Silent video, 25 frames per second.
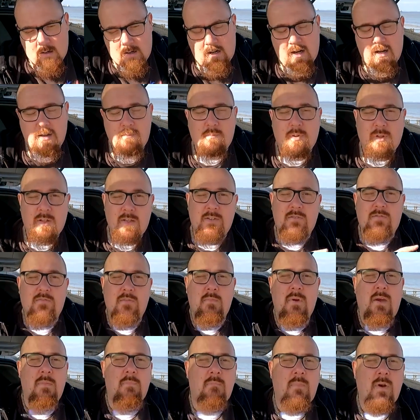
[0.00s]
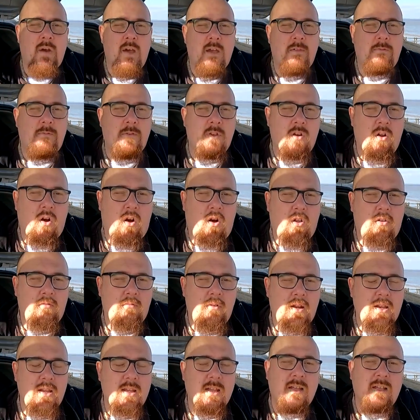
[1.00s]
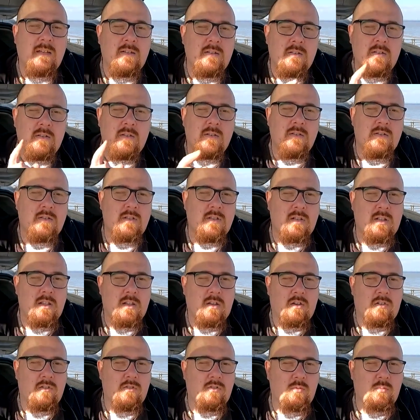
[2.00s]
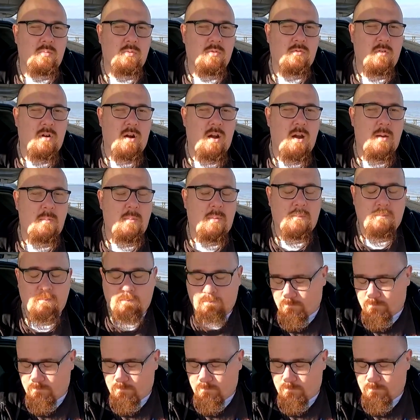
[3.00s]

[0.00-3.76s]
And please remember, if you're not already, to click on subscribe.